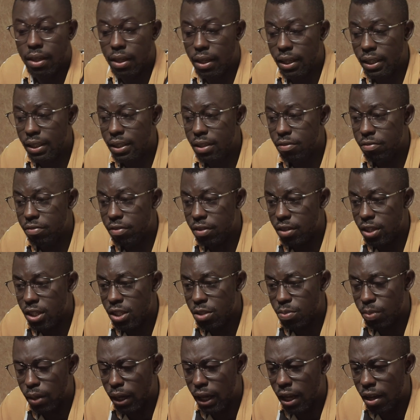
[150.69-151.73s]

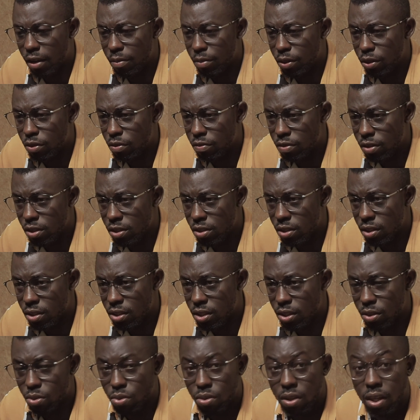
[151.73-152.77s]
interference by government
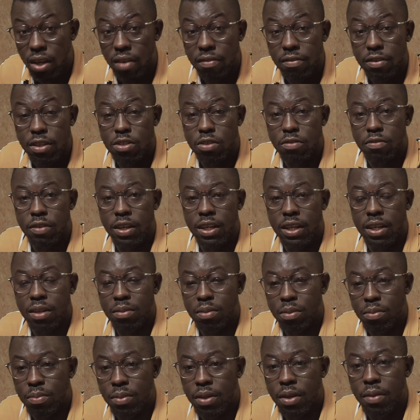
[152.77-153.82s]
officials into the affairs of Air
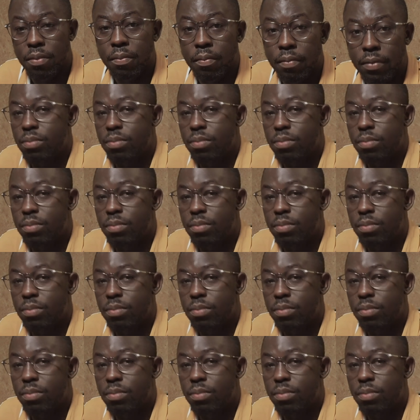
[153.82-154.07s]
Namibia.